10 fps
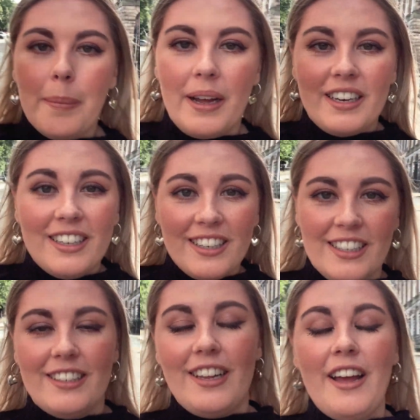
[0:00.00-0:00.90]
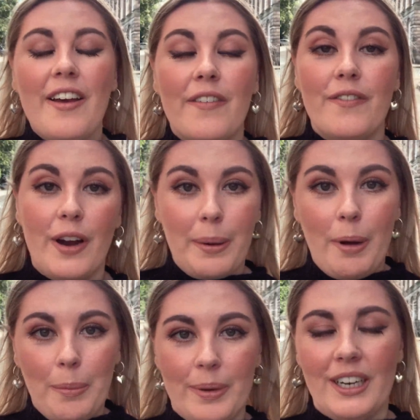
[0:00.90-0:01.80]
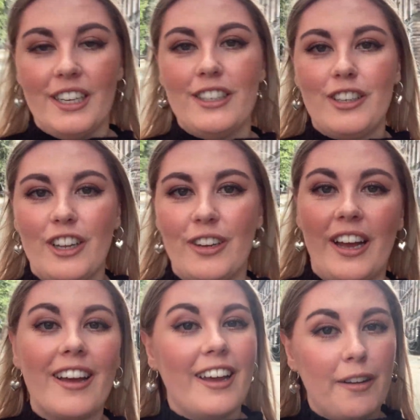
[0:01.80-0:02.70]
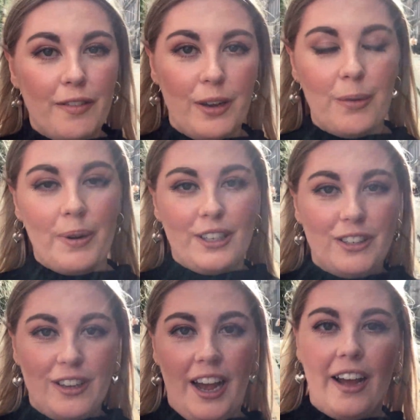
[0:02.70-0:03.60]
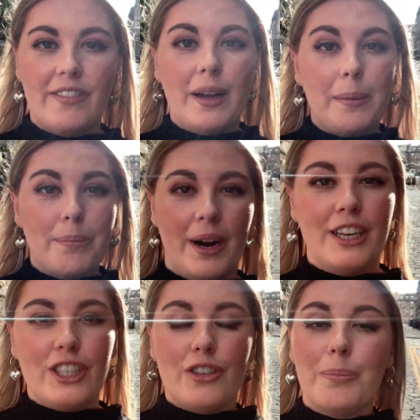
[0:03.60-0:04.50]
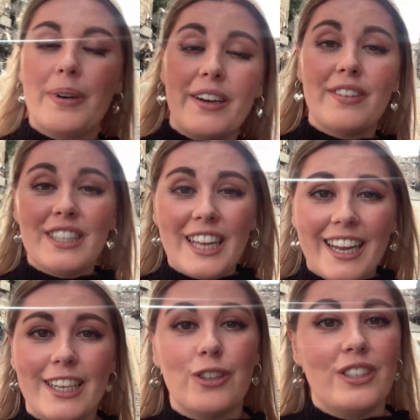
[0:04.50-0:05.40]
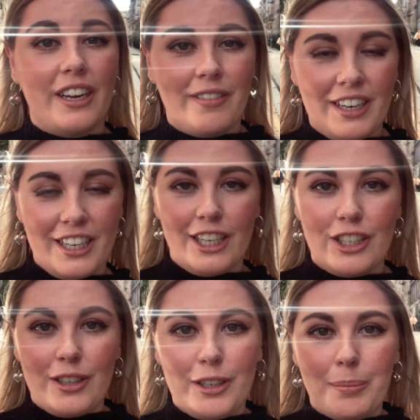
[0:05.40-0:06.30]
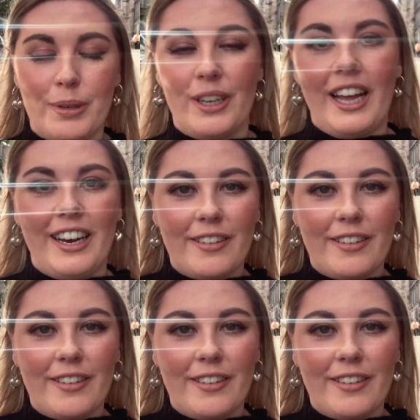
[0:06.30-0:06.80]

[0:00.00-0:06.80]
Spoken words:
but it is very popular, so if you want to have a brunch or breakfast day, you definitely need to book in